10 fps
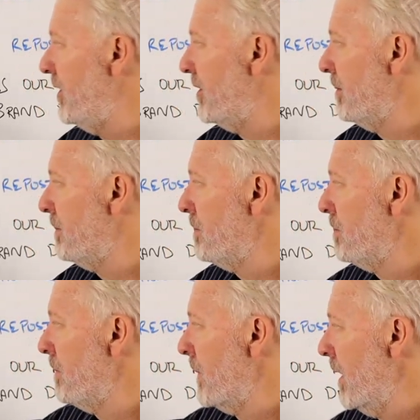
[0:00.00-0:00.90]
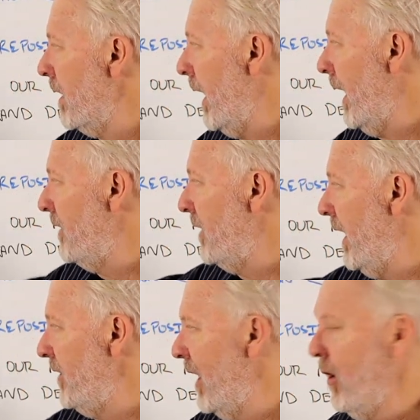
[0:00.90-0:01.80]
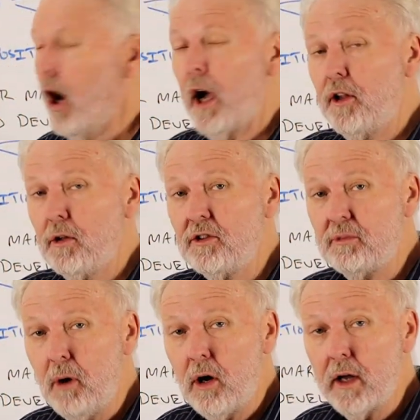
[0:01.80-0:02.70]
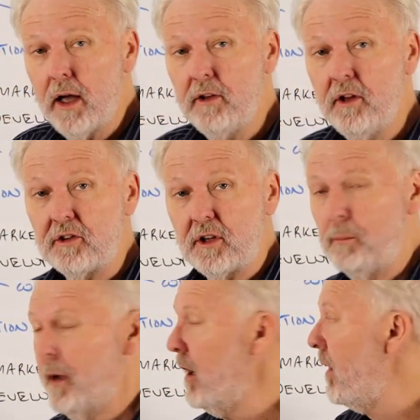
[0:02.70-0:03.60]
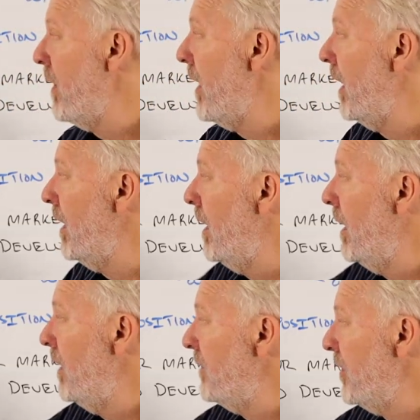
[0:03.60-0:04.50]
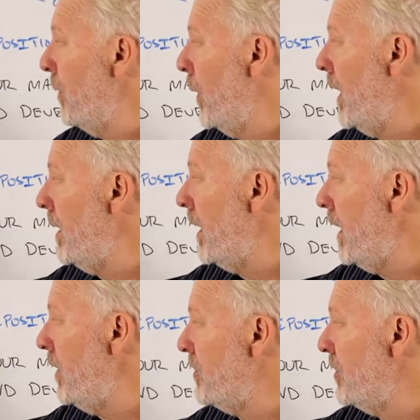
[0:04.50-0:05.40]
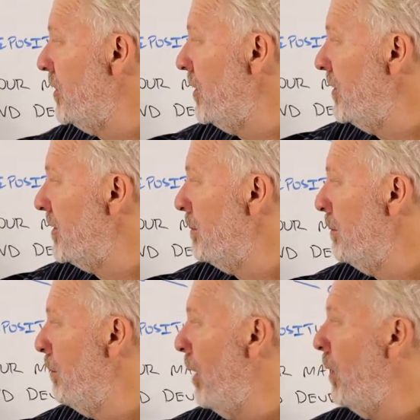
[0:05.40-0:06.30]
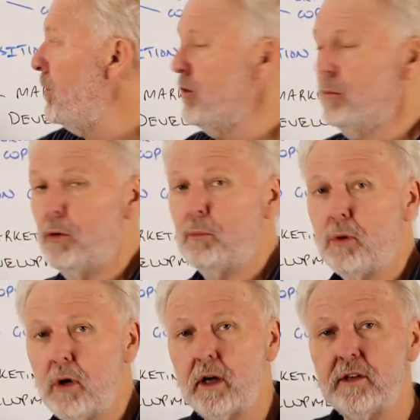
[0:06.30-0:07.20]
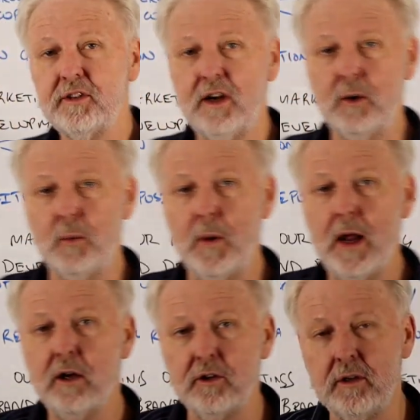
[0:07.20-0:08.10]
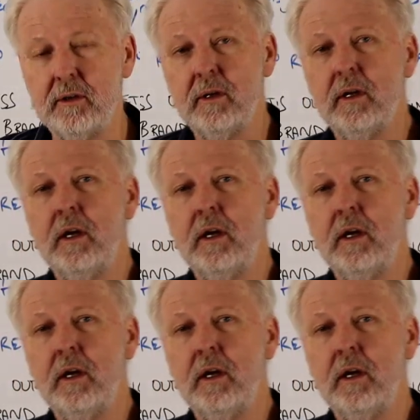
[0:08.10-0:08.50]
this as our ideal spot, and there's a competitor there. So we introduce multiple products around it